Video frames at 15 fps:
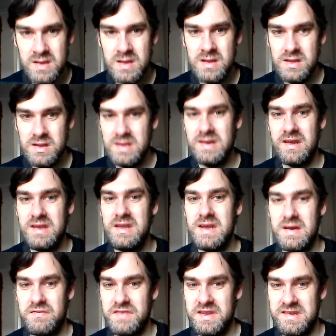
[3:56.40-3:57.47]
You know, you
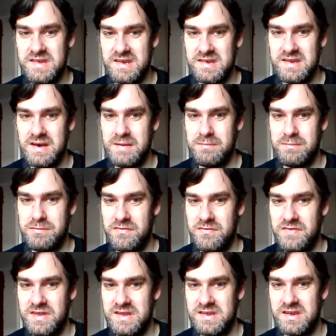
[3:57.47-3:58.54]
have this example of
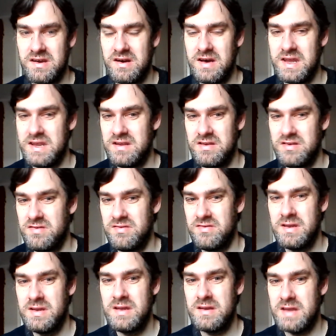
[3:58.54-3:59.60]
this guy who,
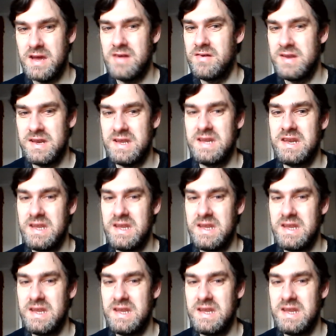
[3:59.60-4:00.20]
going in,